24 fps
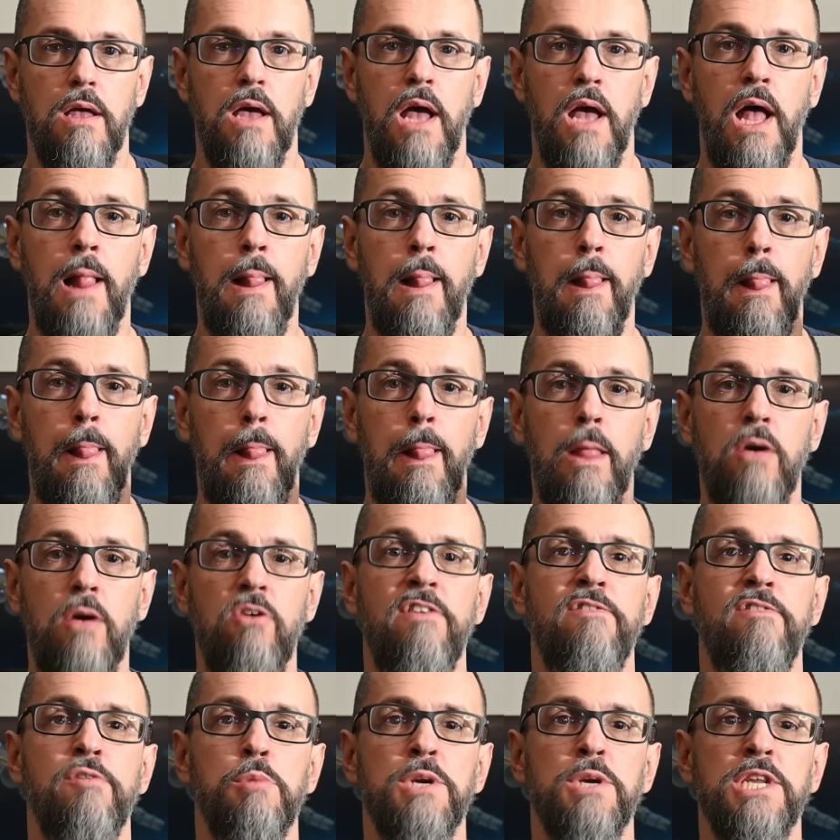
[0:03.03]

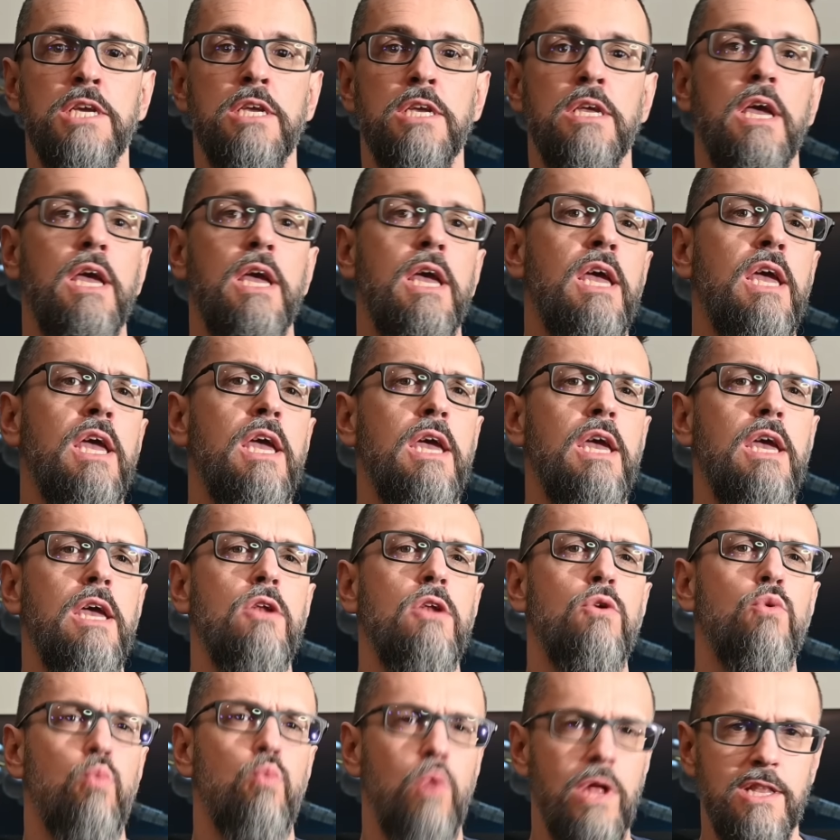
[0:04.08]
Hello everybody
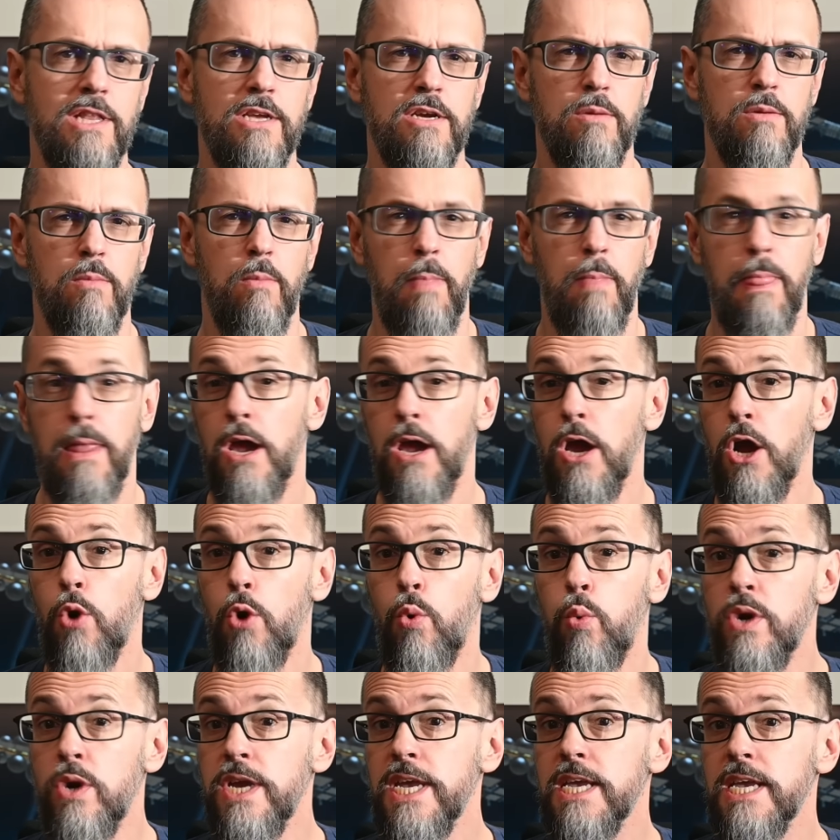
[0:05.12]
and welcome!
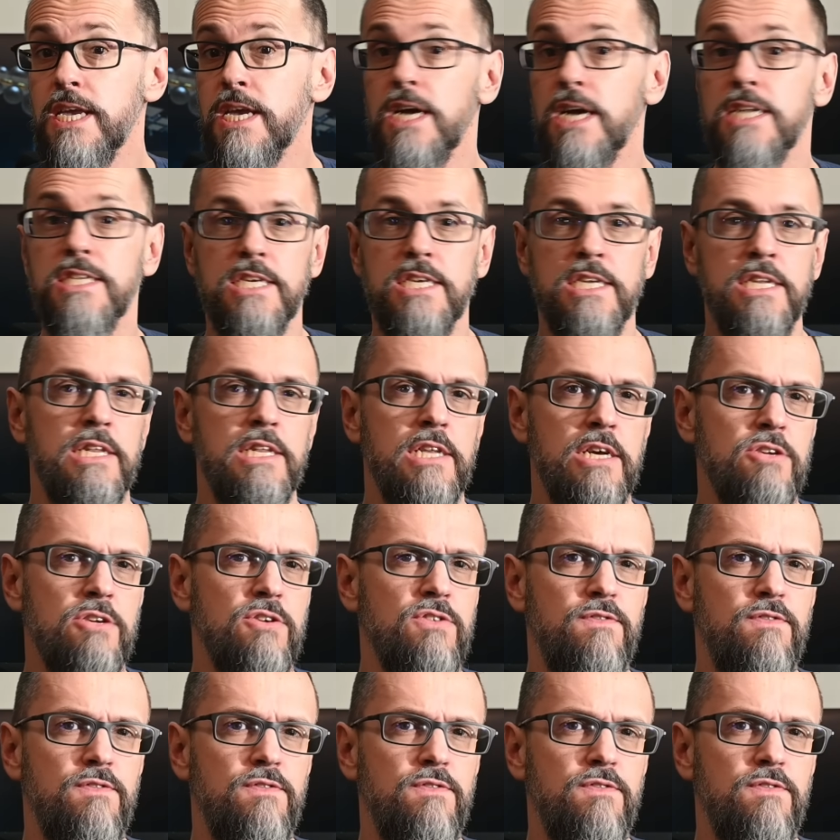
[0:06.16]
We got another